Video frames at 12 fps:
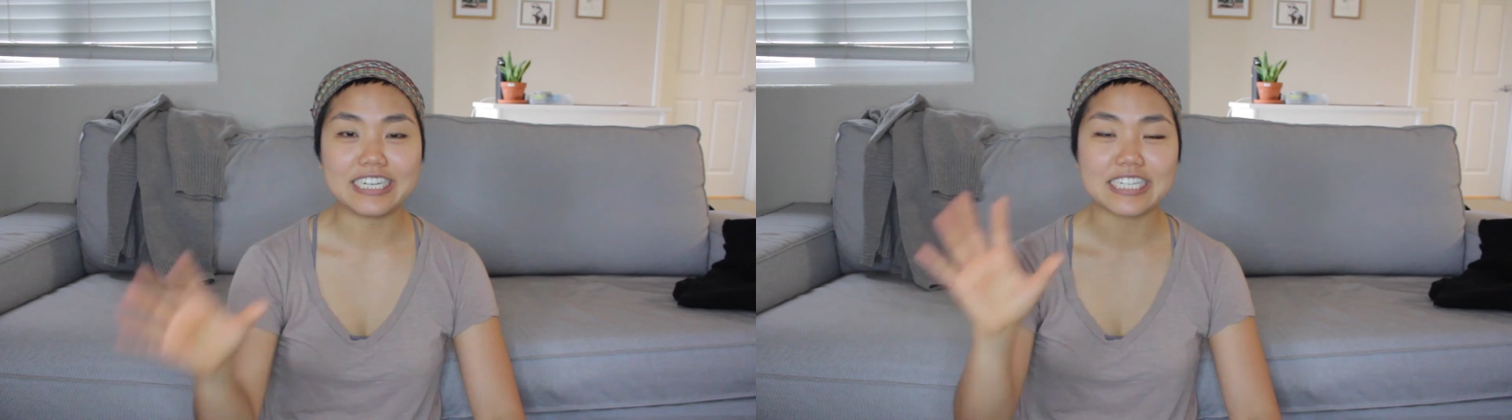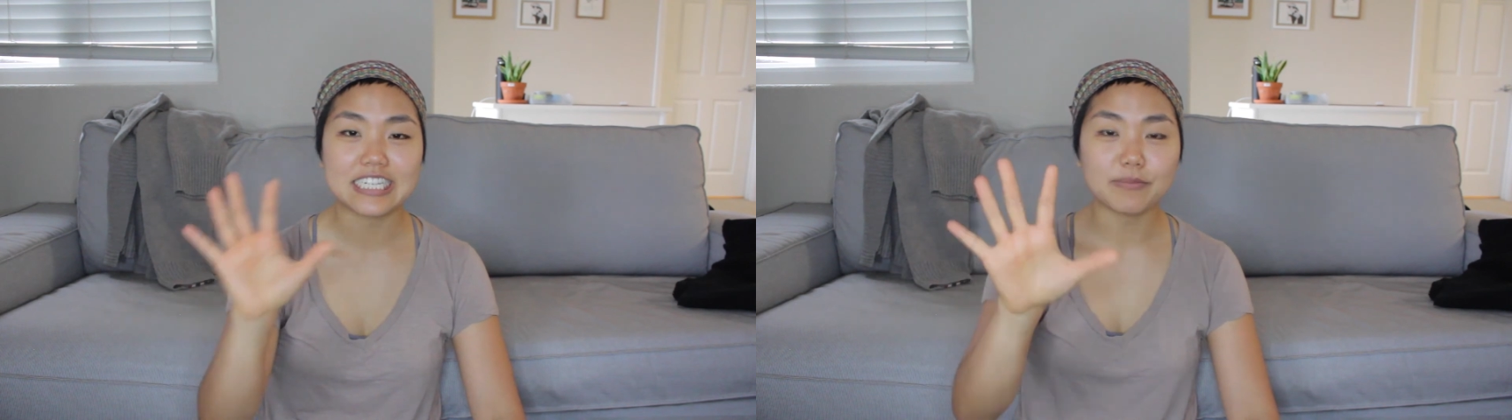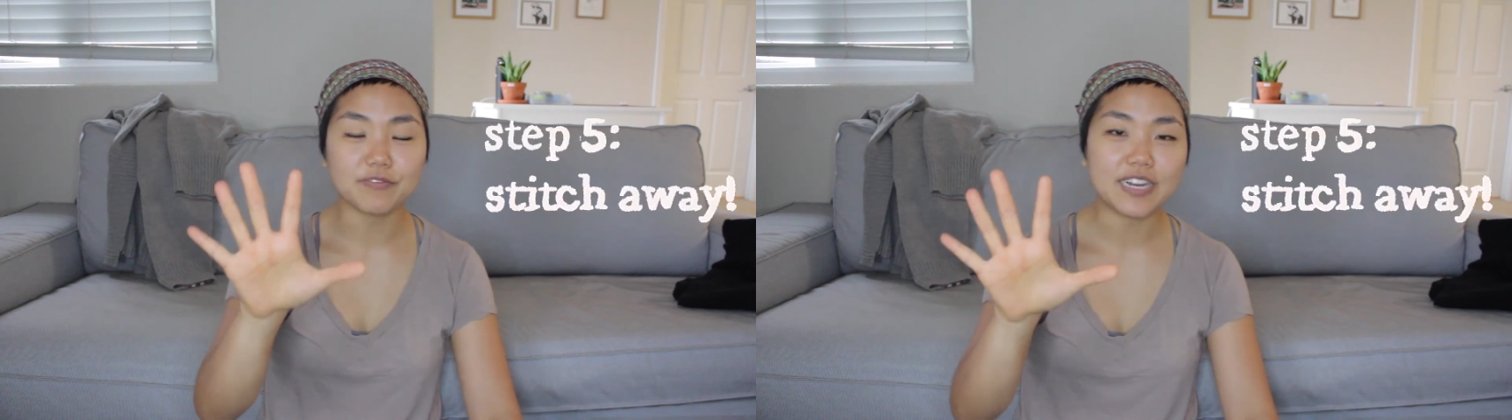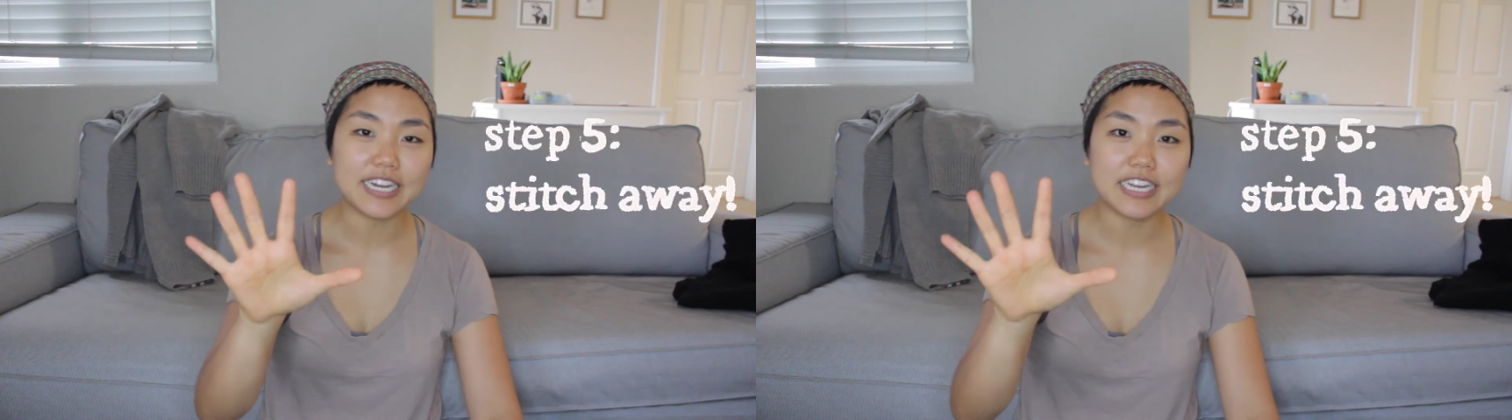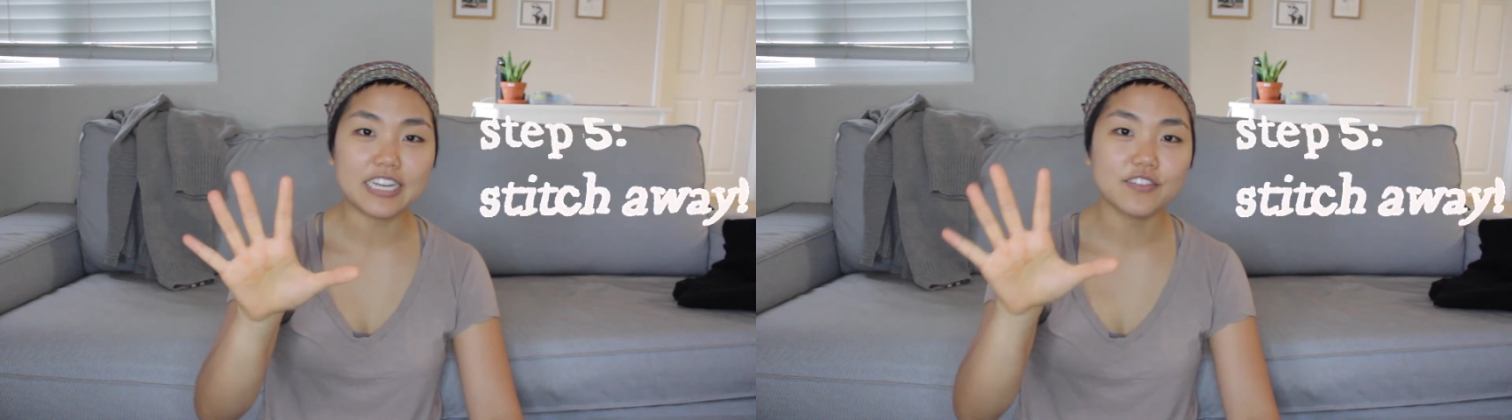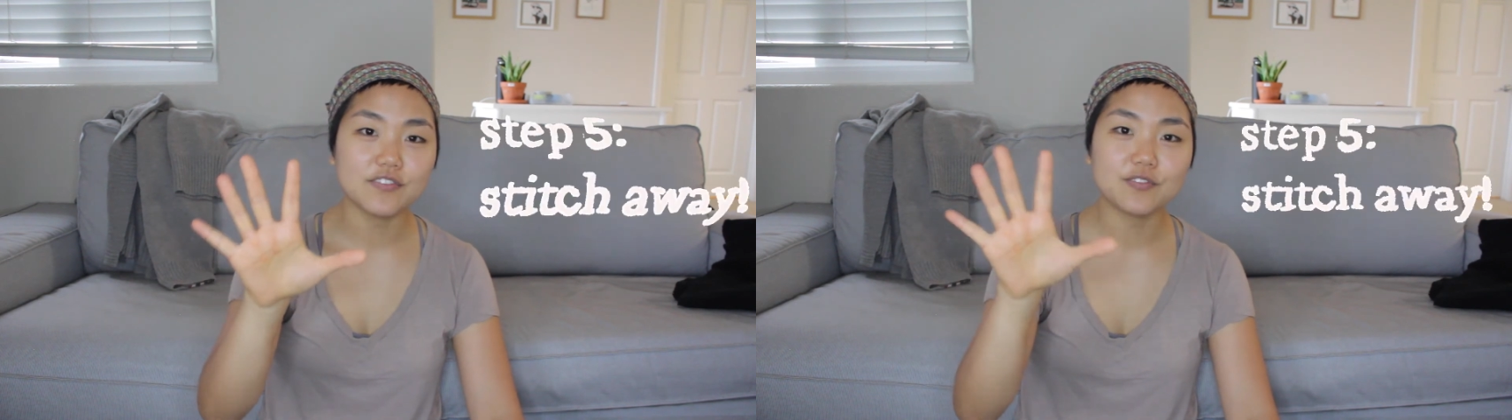Step
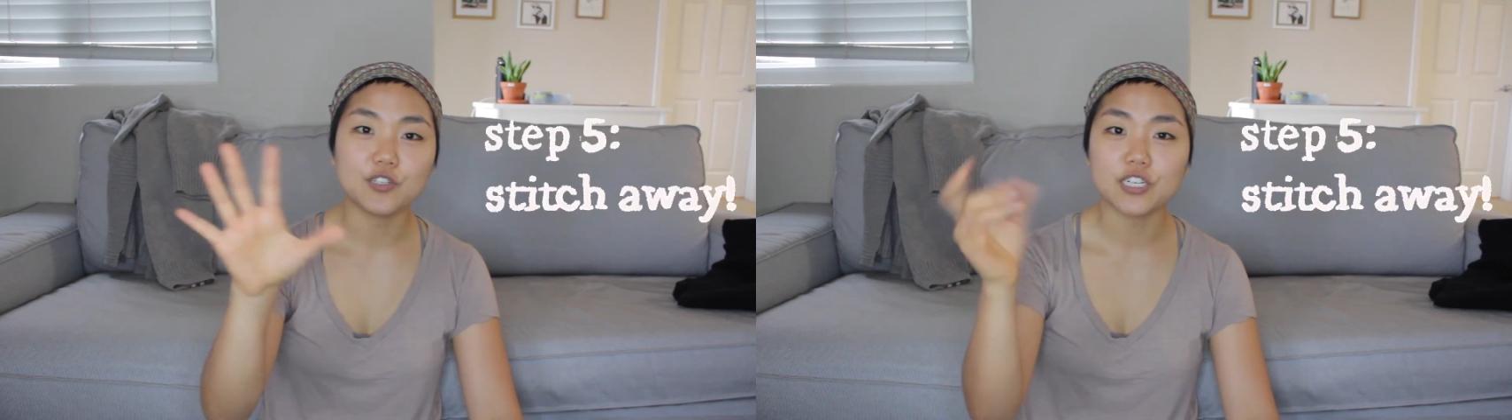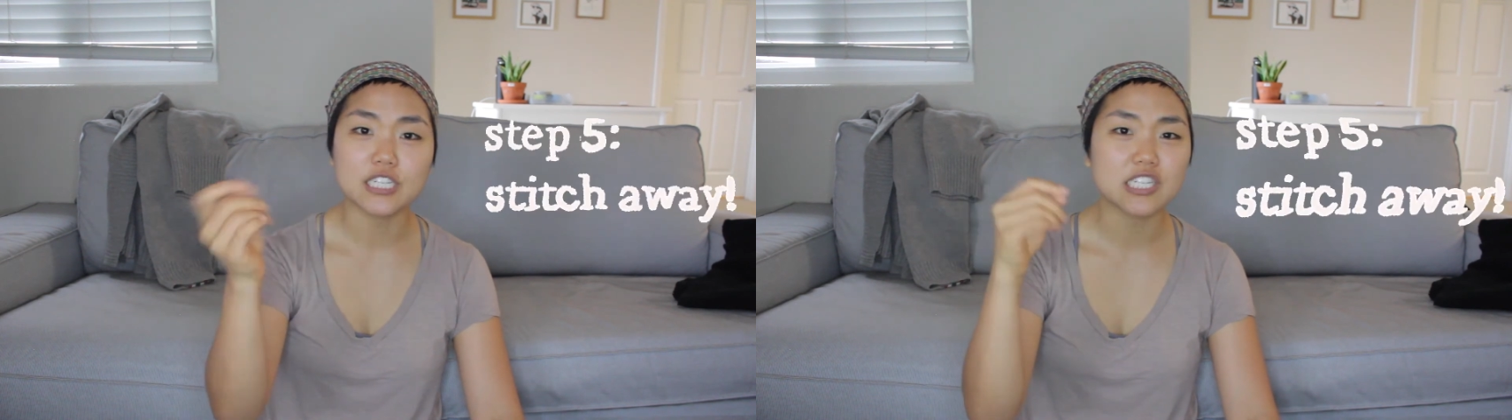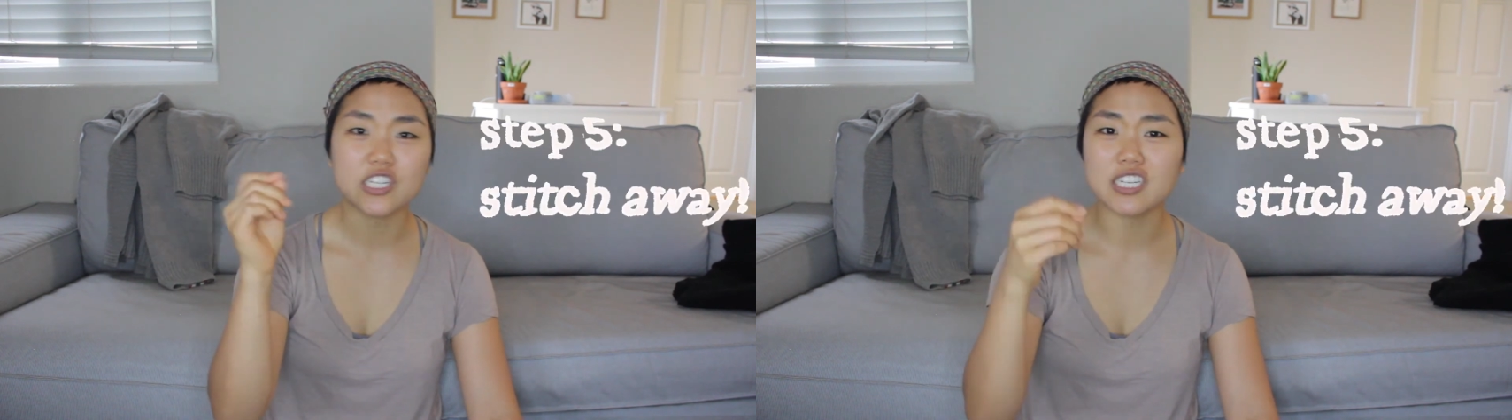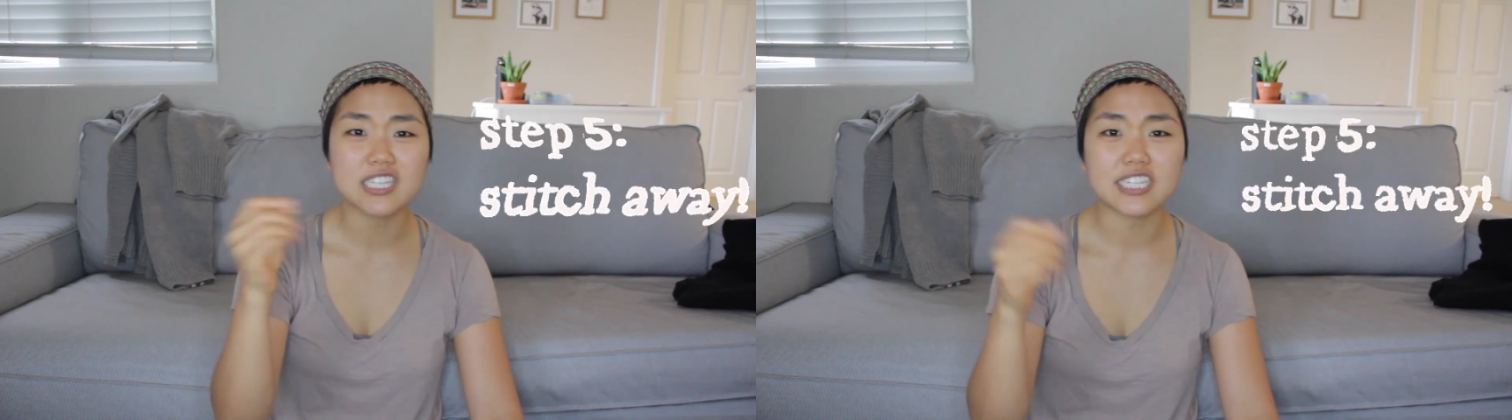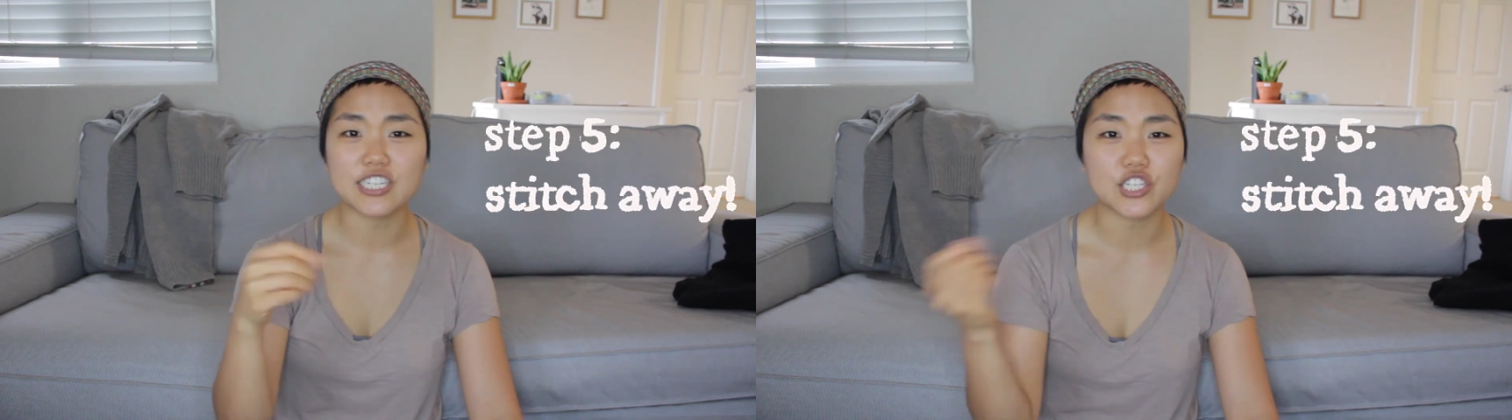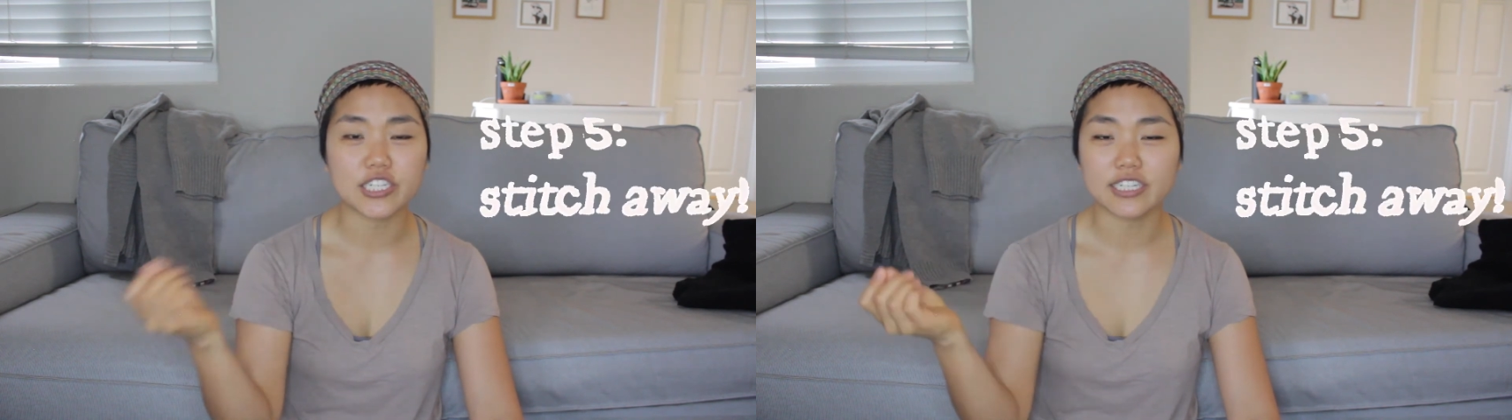5, you're gonna start
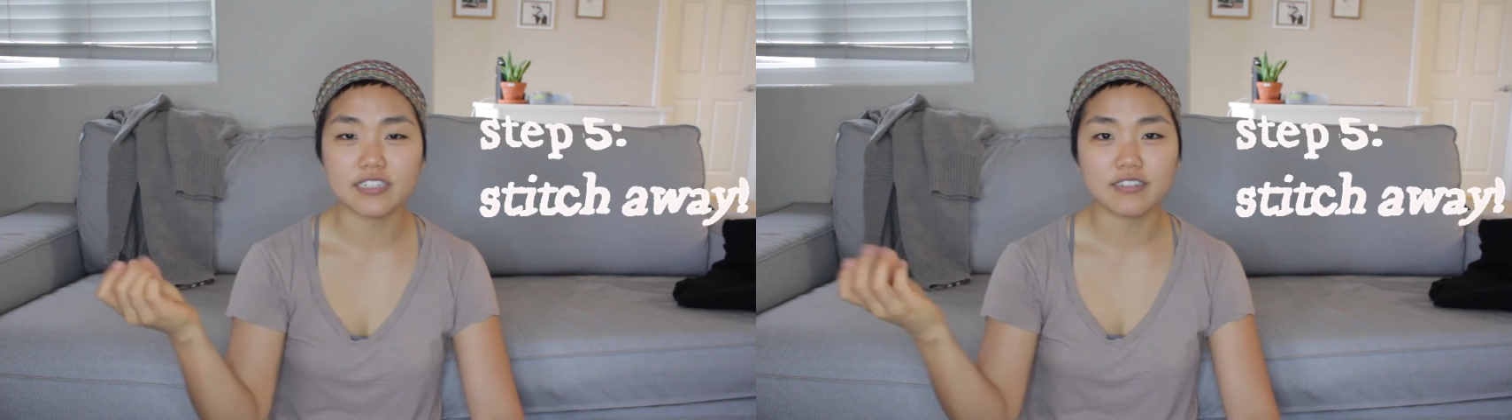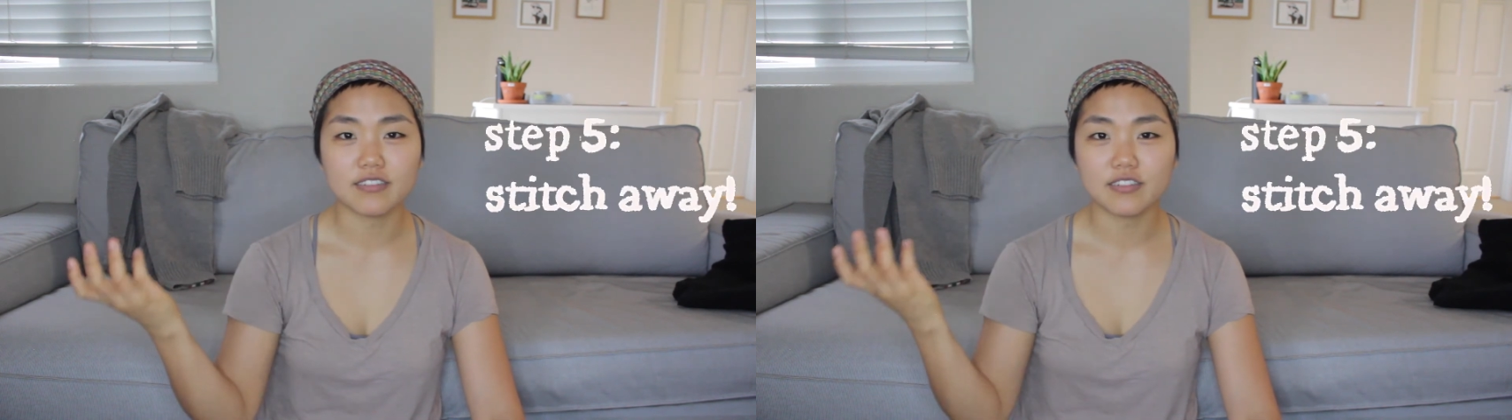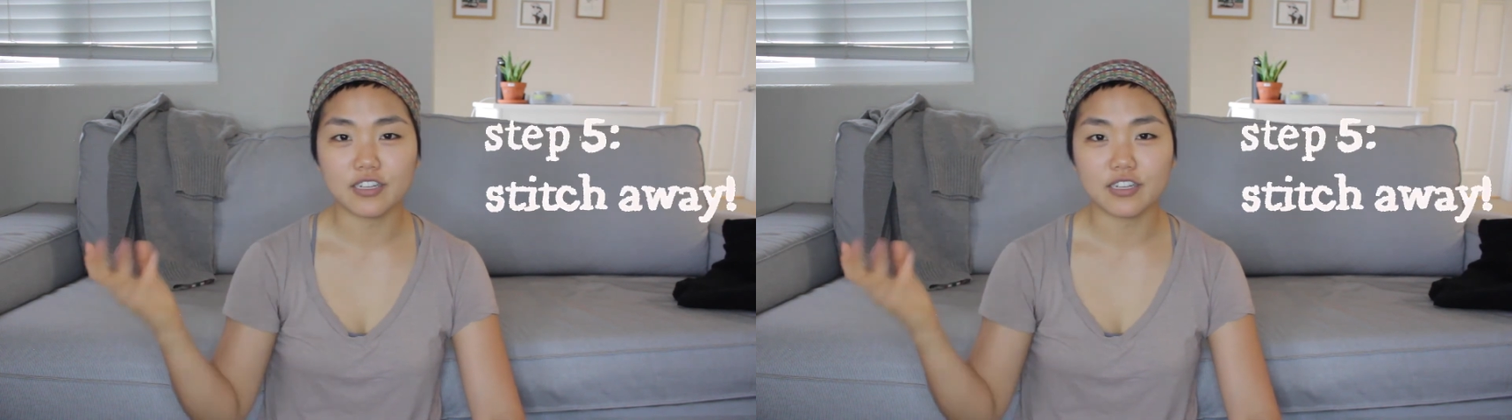stitching.